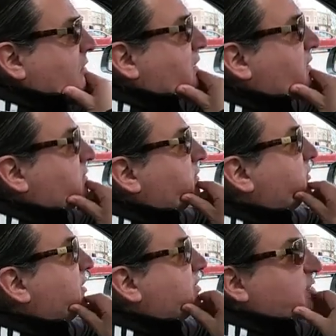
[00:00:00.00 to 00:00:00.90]
and
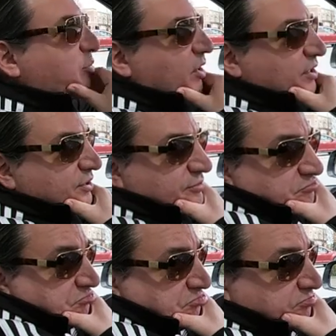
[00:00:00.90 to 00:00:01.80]
that's the price
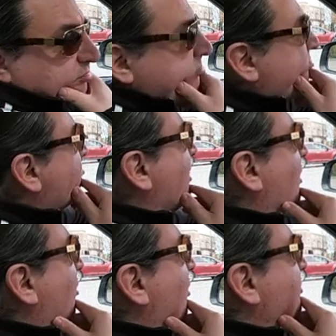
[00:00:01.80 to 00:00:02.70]
that
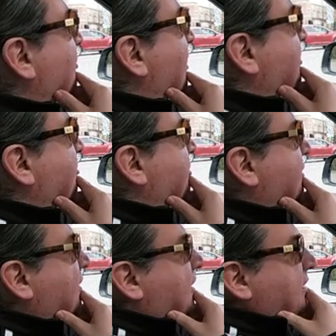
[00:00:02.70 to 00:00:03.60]
it costs. So it has to be
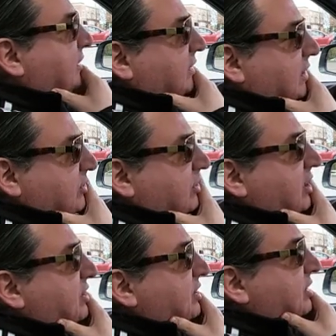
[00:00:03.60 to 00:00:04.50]
done, has to
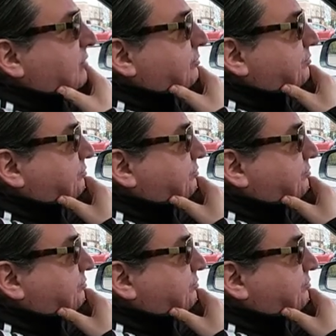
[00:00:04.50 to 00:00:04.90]
get done.